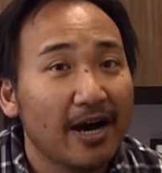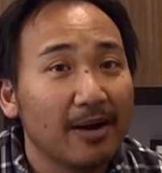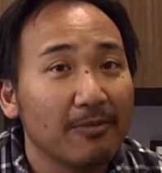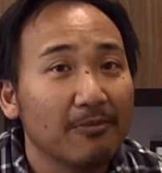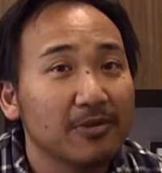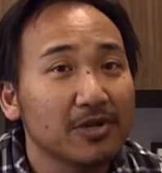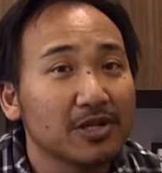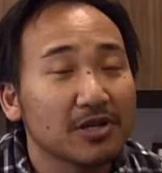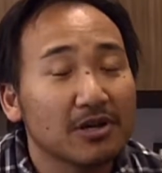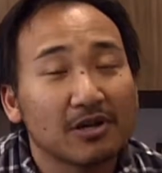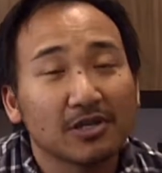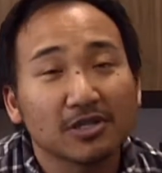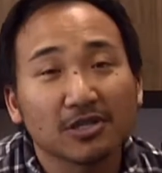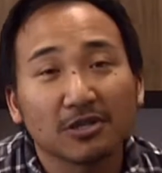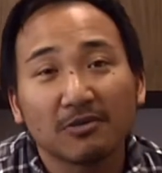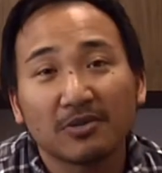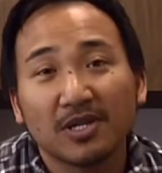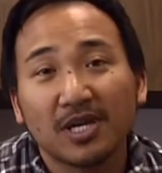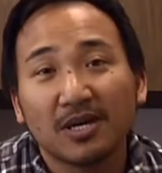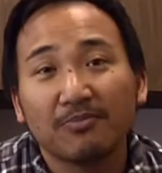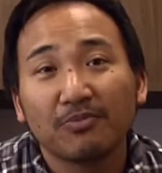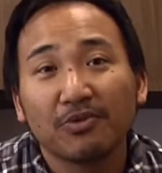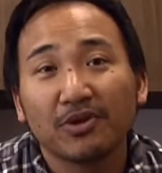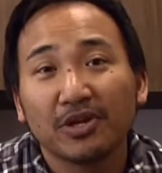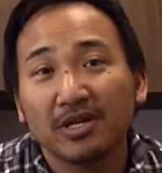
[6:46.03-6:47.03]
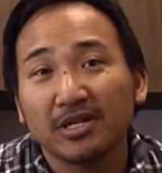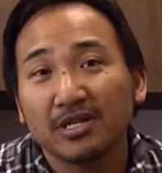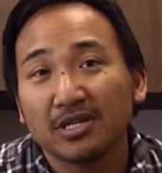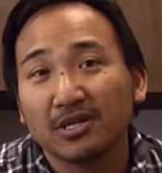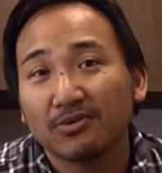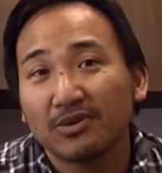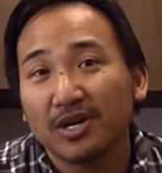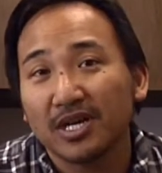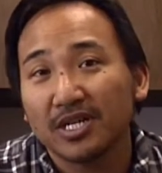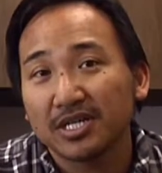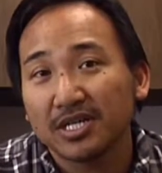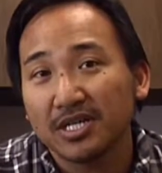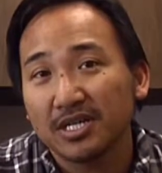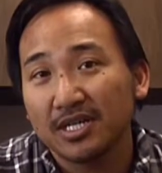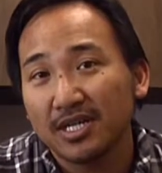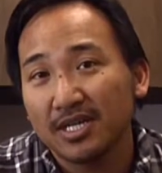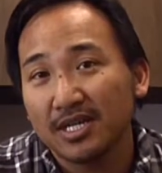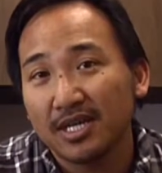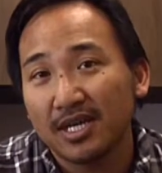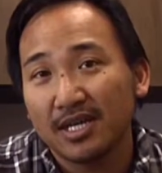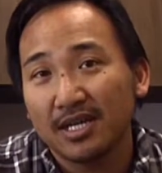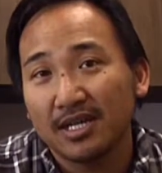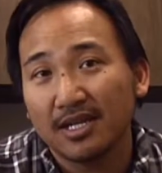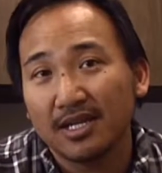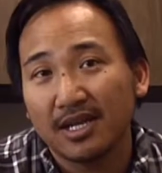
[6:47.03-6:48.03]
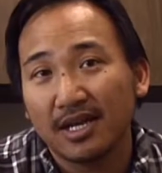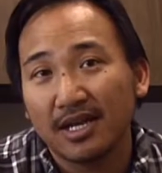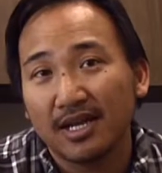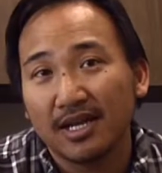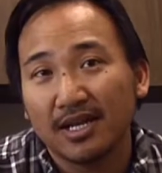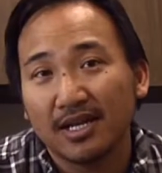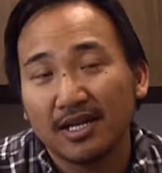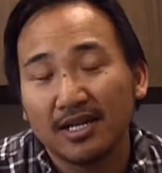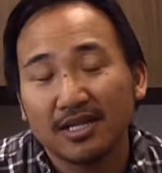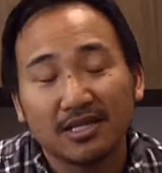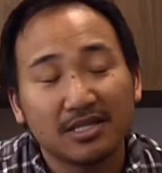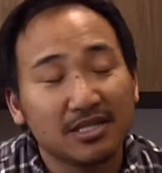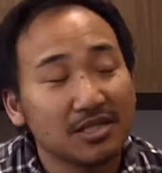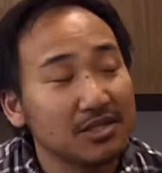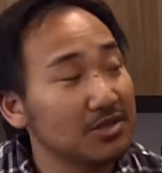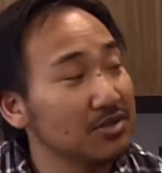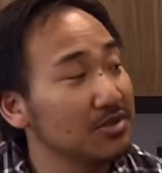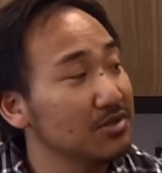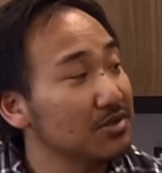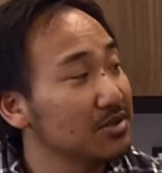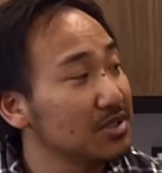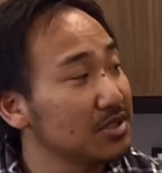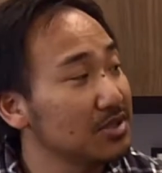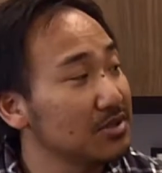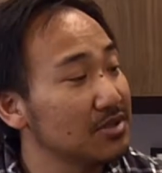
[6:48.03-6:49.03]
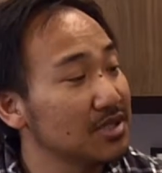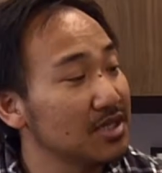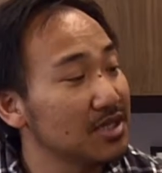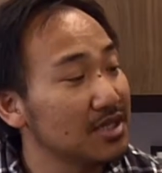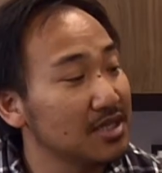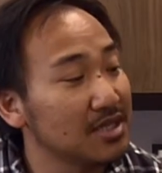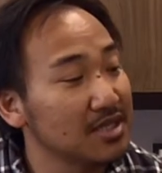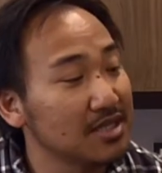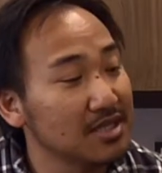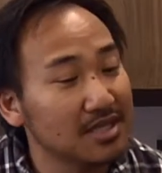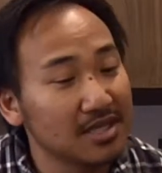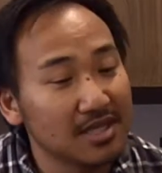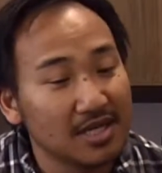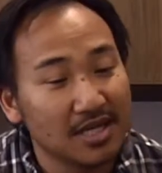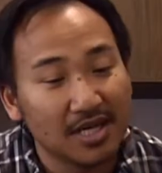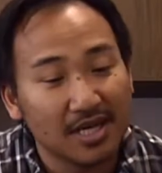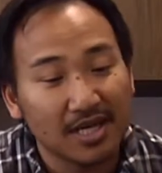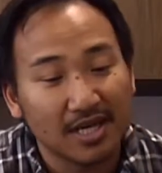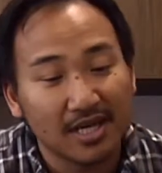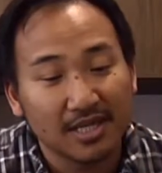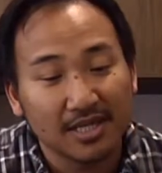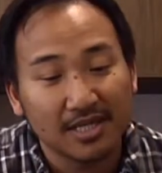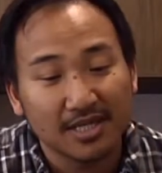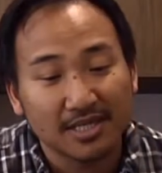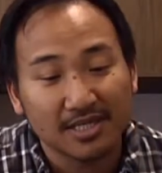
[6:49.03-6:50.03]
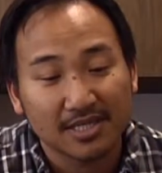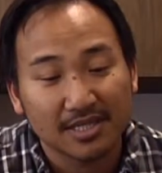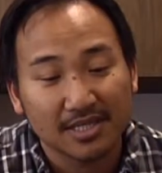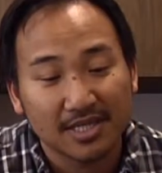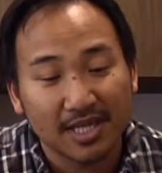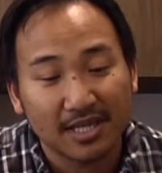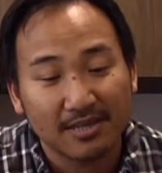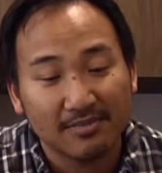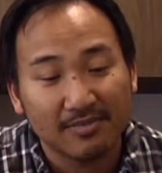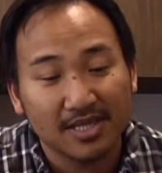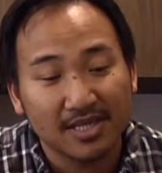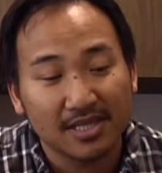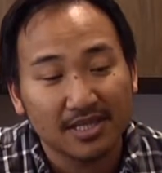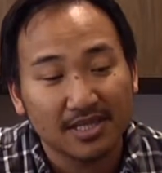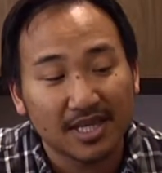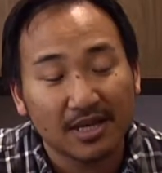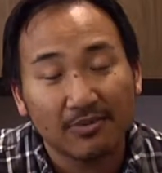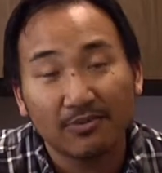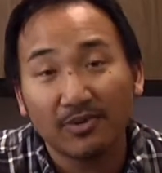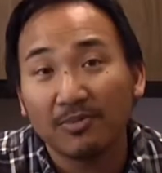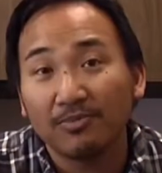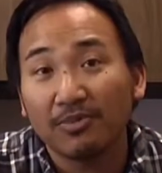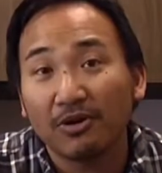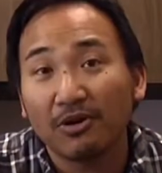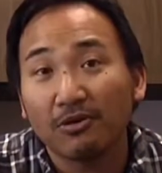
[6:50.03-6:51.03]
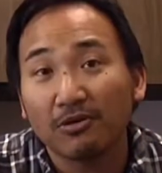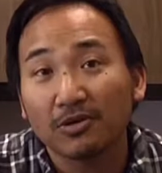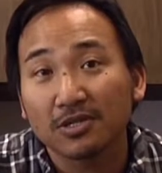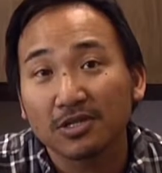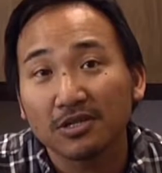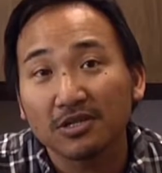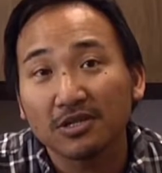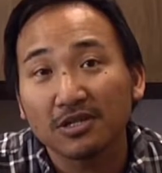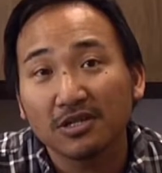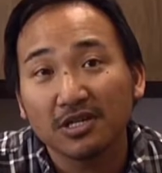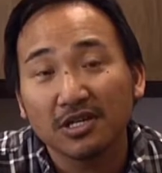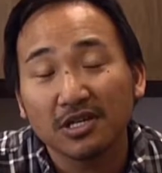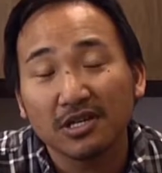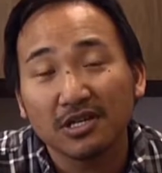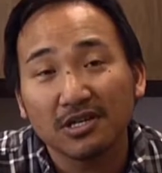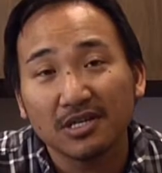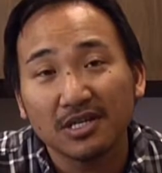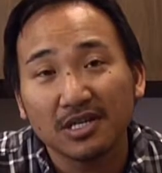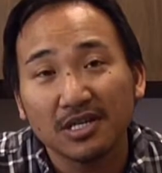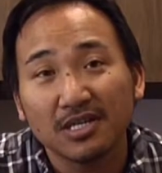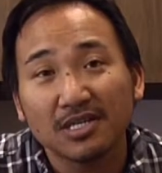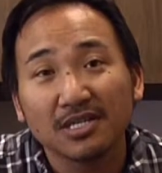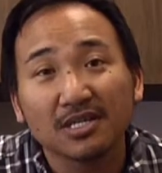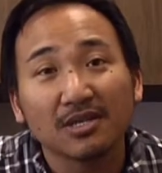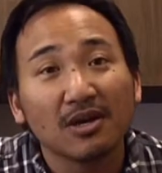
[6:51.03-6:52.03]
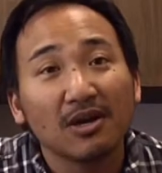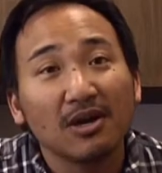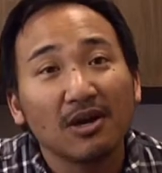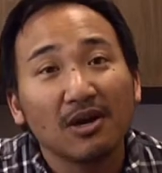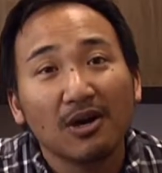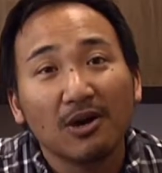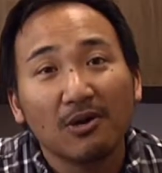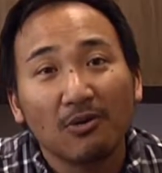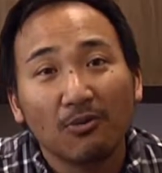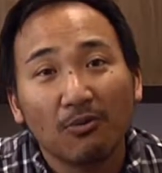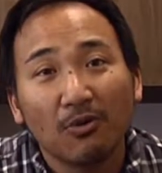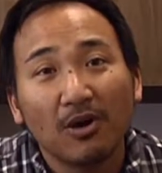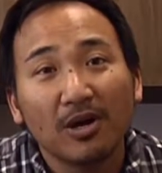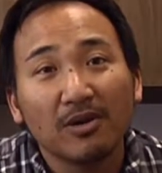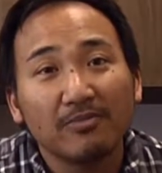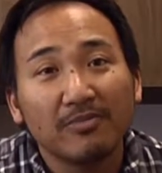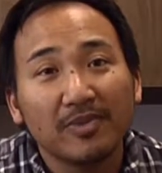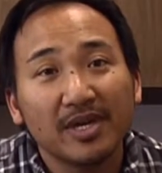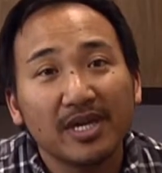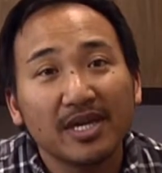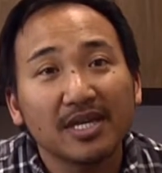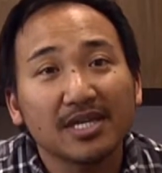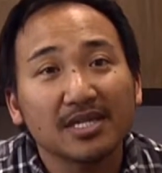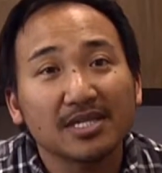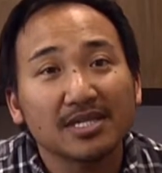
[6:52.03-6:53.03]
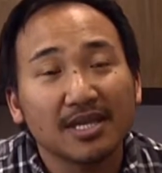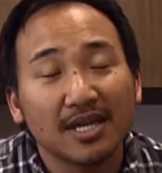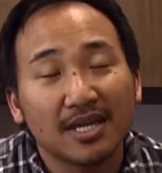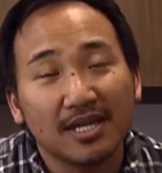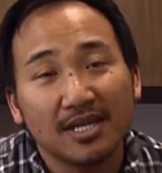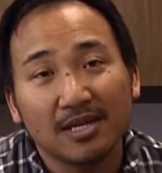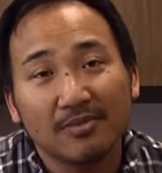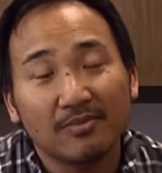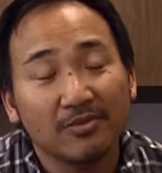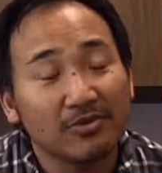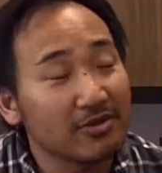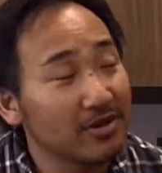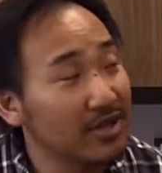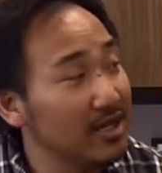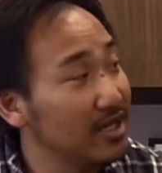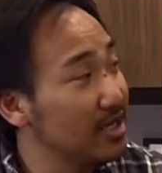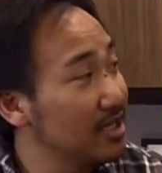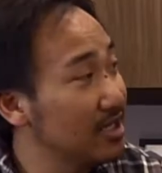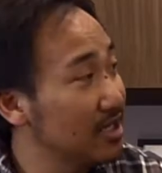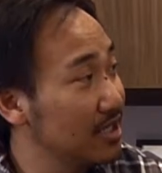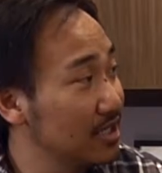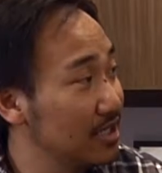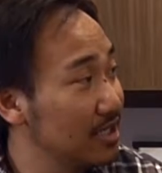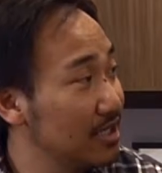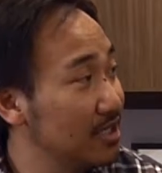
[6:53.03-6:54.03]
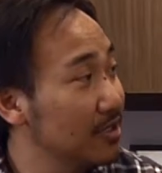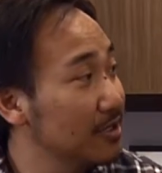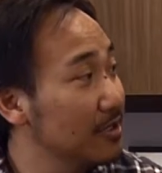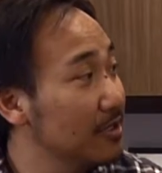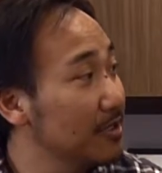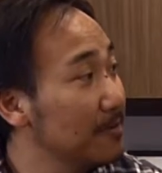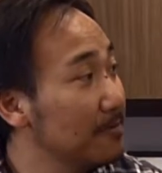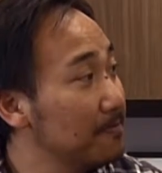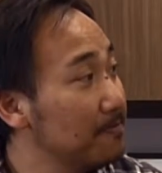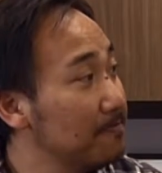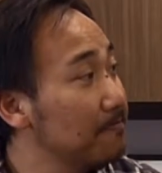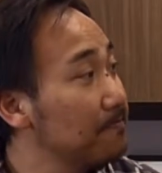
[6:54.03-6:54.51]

which also then put into question and to the statement that we posed earlier is, what makes an immigrant illegal?